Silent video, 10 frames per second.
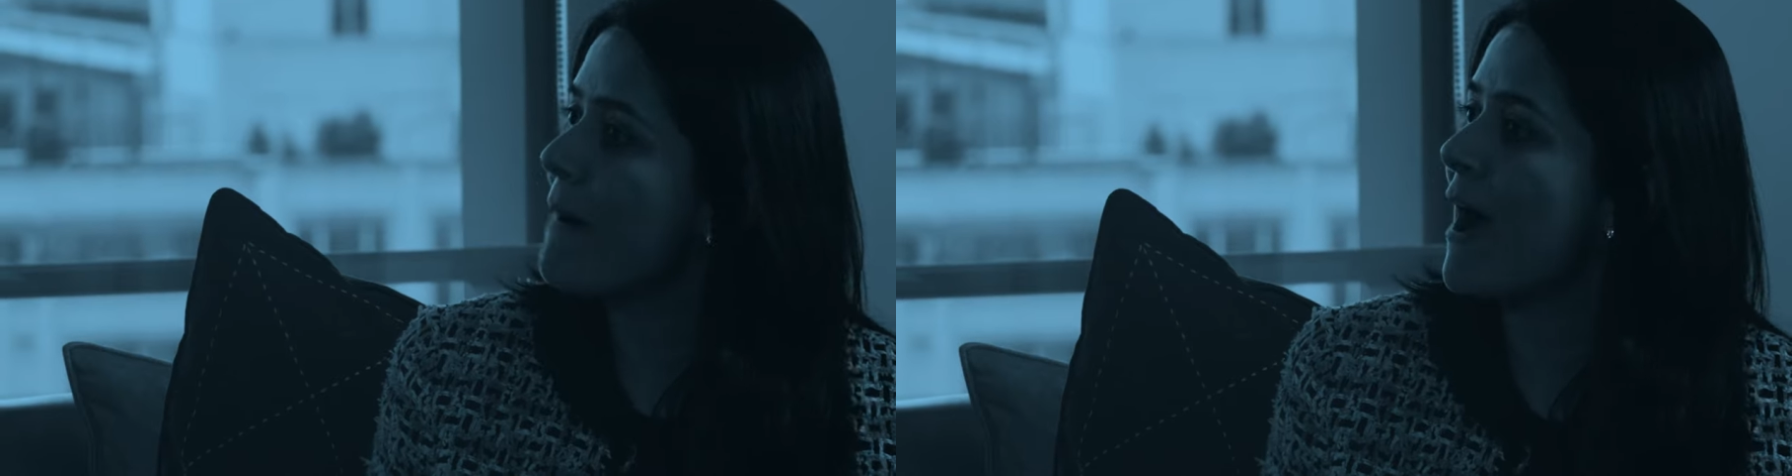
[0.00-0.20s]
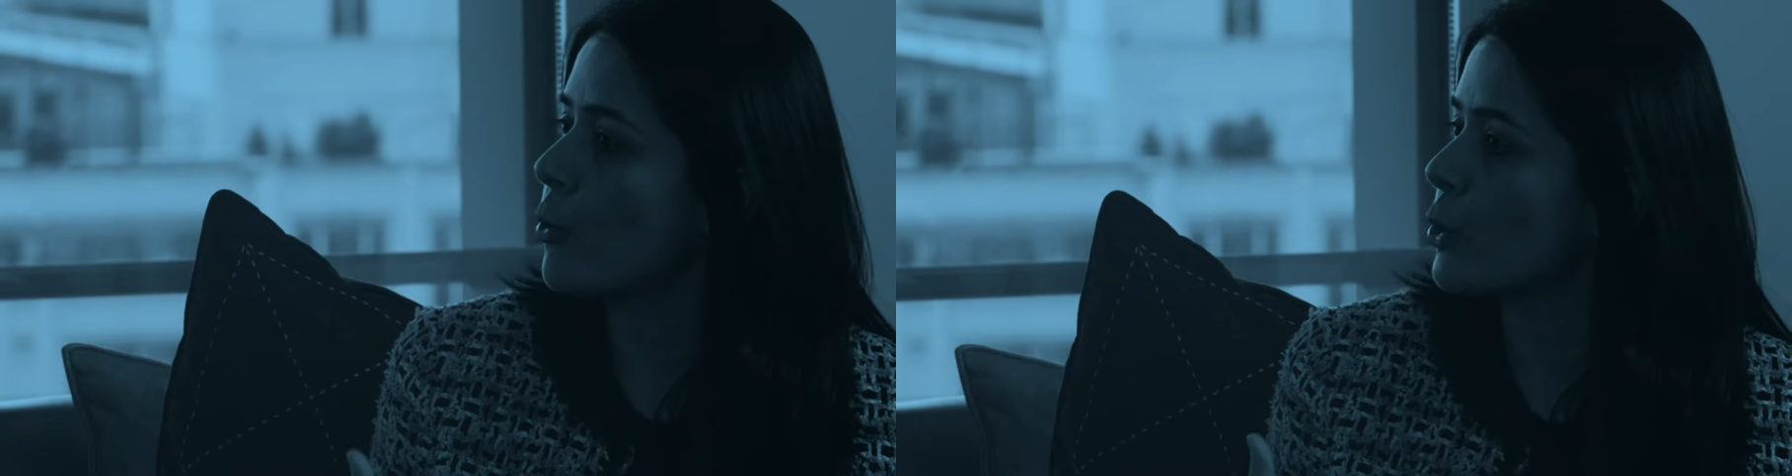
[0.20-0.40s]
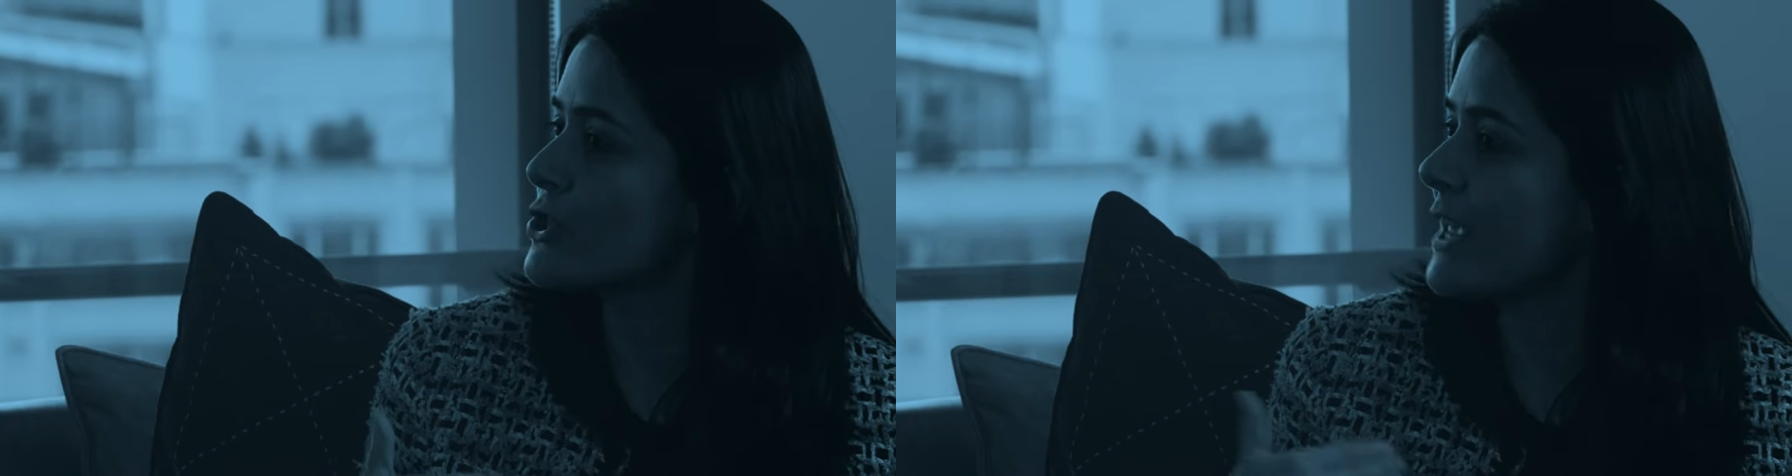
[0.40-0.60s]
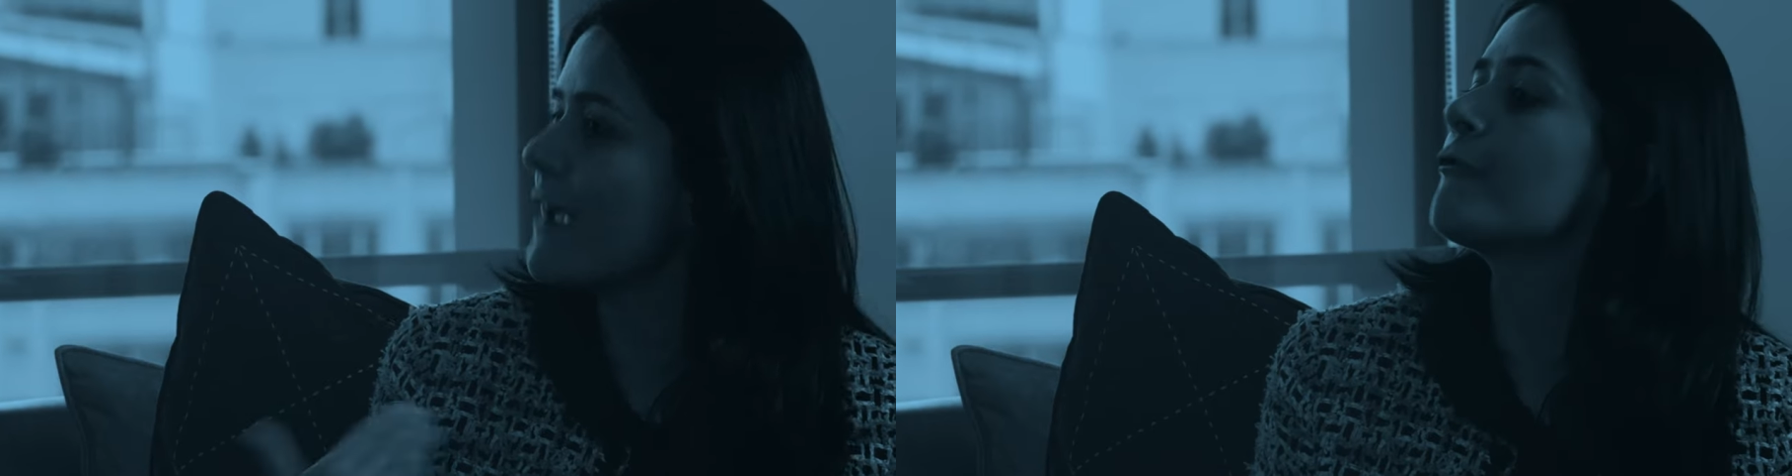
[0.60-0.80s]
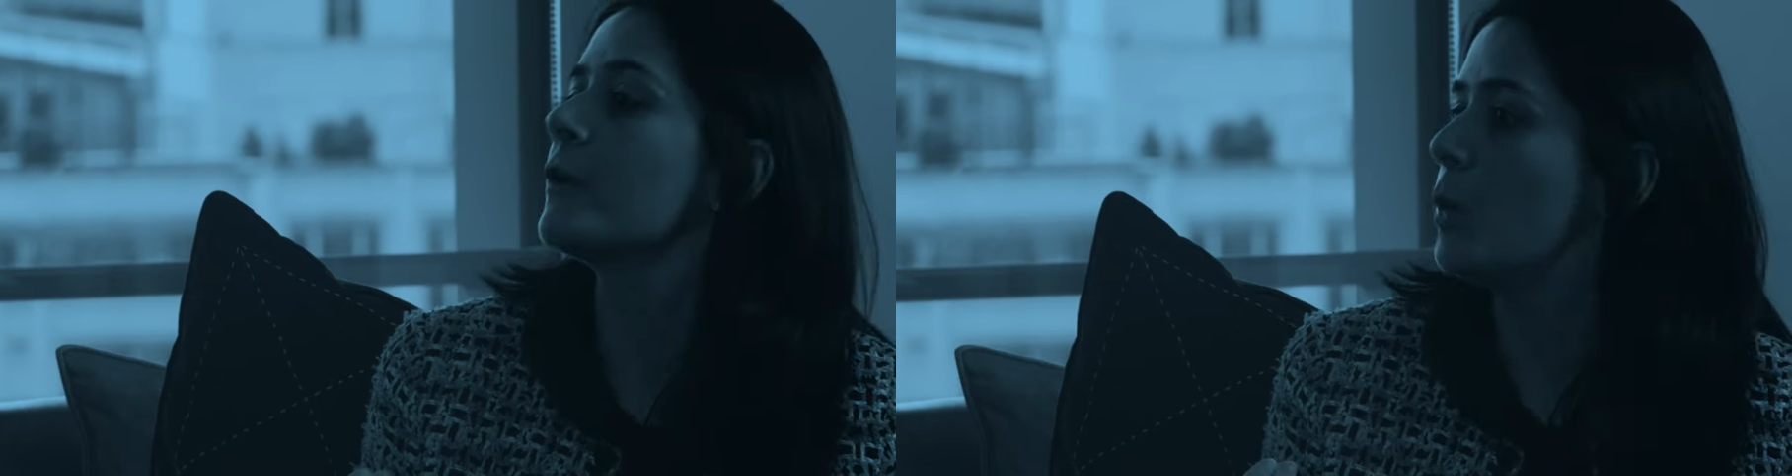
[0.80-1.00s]

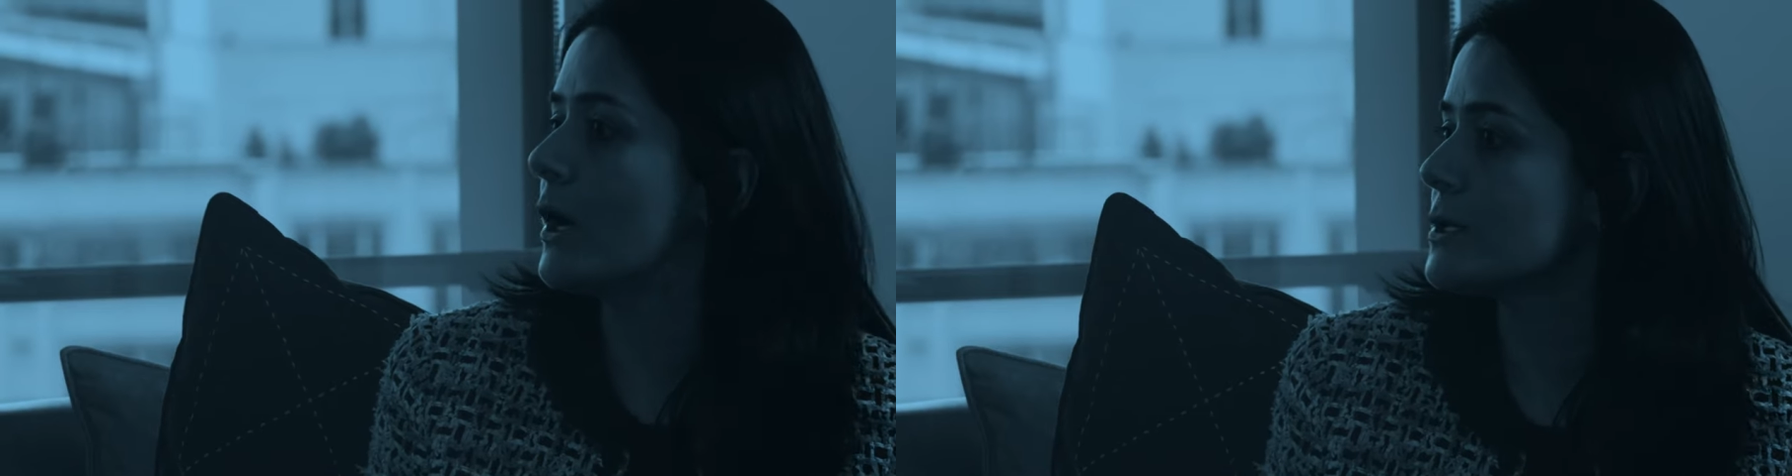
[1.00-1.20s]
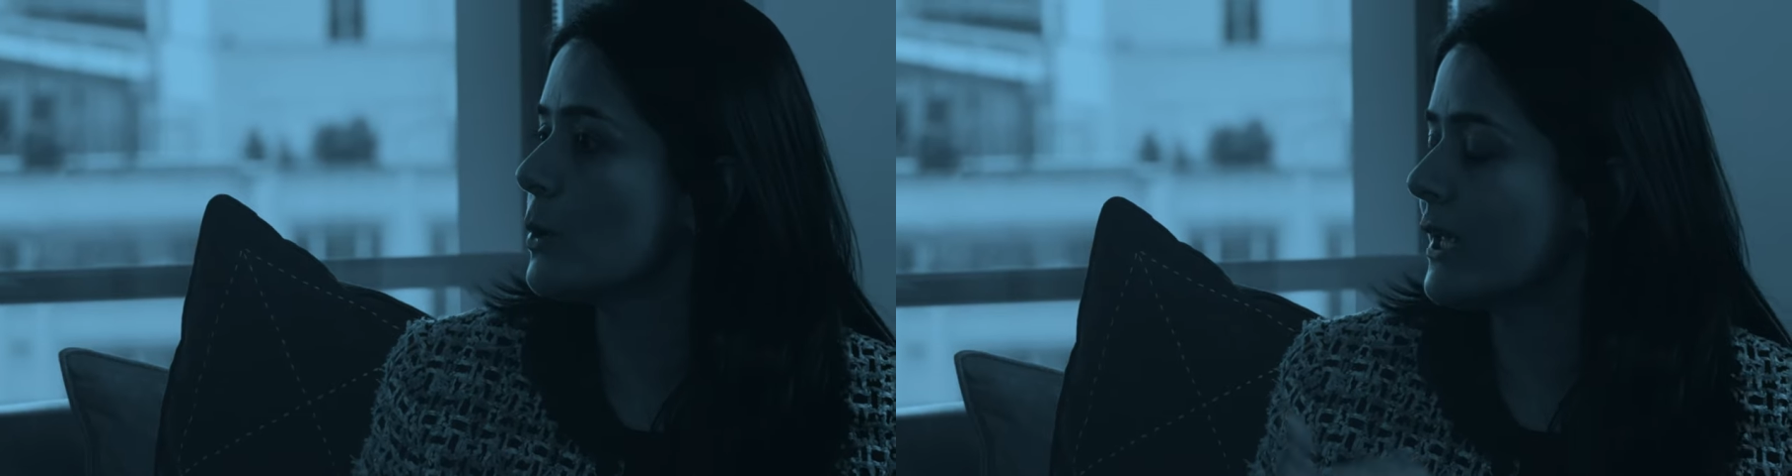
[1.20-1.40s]
empowers everyone